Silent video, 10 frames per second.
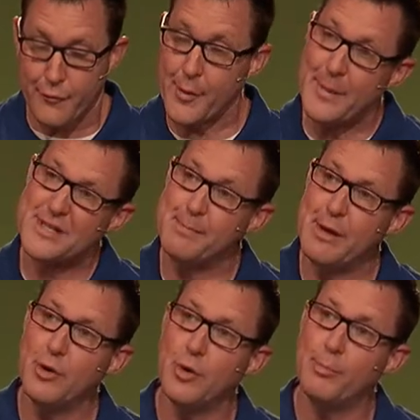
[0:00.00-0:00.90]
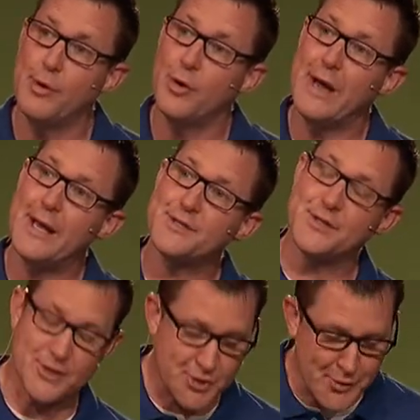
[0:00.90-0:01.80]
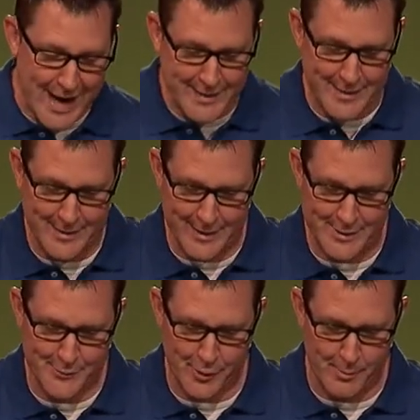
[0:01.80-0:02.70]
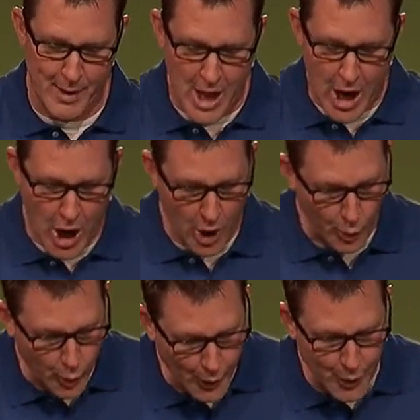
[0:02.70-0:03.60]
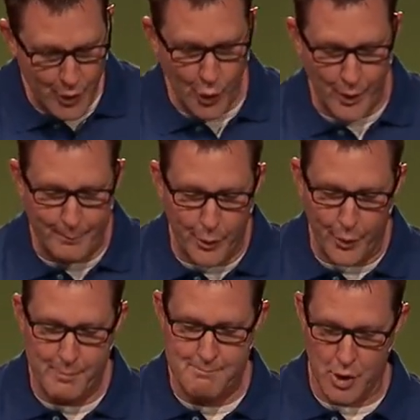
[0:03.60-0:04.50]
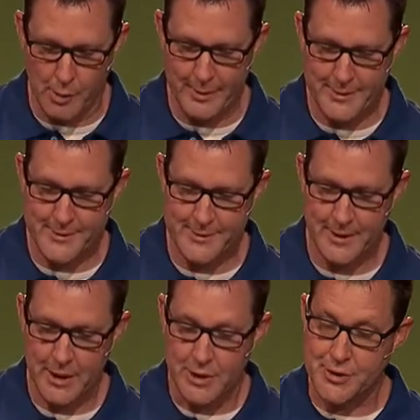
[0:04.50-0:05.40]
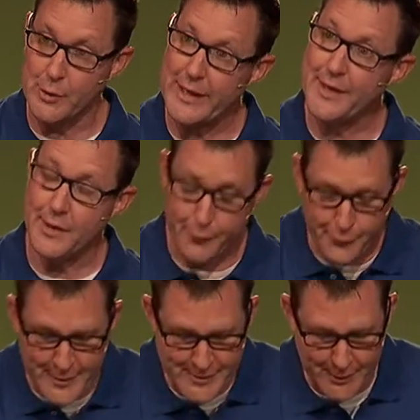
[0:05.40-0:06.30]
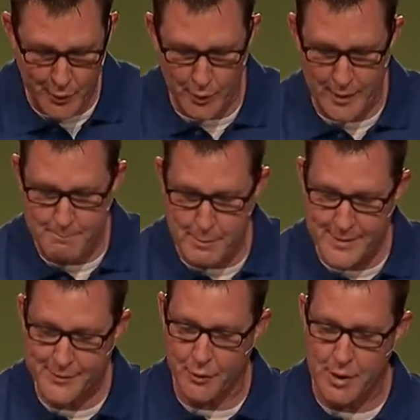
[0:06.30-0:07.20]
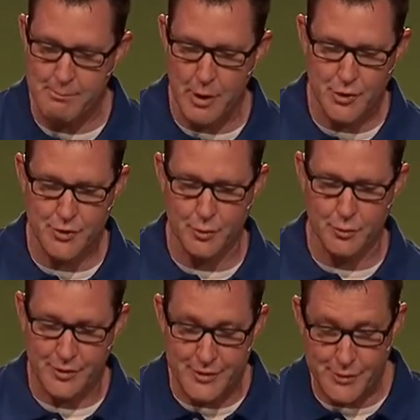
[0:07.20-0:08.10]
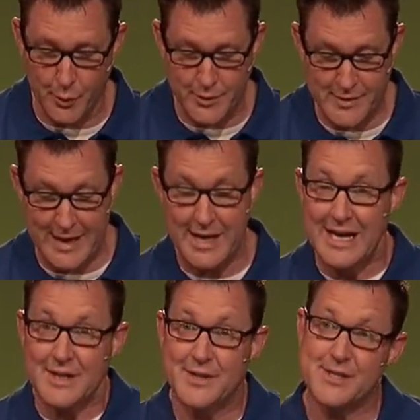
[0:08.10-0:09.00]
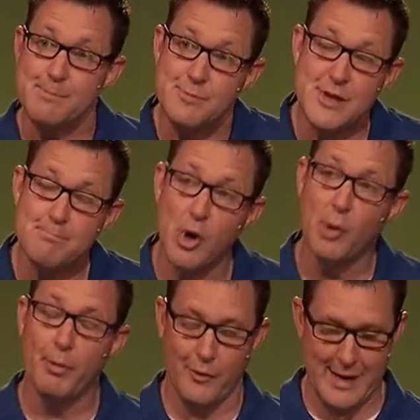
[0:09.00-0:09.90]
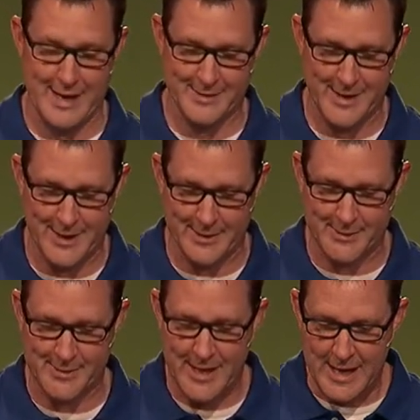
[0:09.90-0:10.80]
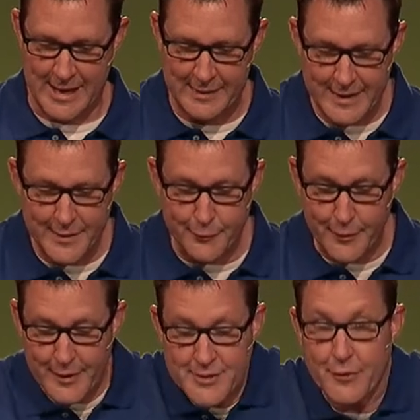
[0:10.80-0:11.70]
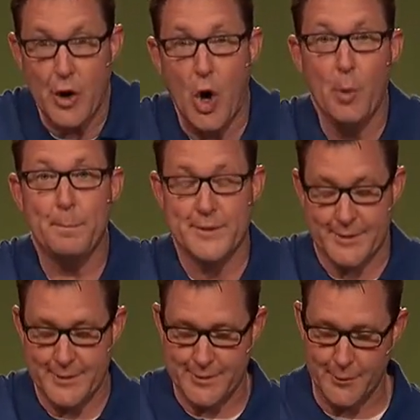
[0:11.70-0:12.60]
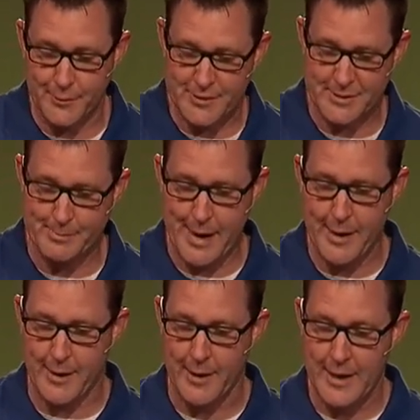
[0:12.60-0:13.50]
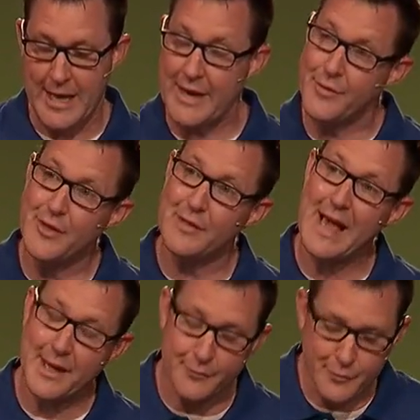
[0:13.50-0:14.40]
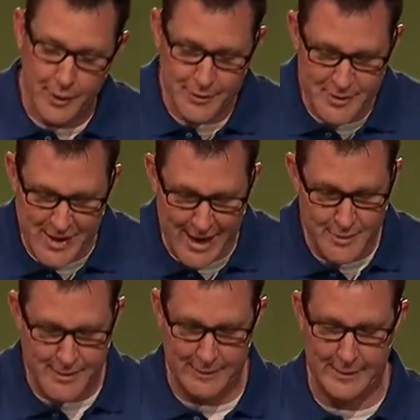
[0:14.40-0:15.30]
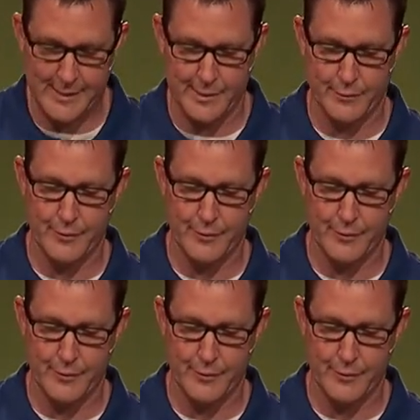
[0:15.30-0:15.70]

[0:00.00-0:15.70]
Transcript: from as minimal as distracting us from our work or important moments, to leading to physical and mental and emotional disorders that dis- demobilize us and lead to feelings of hopelessness or despair, even the lack of a desire to live.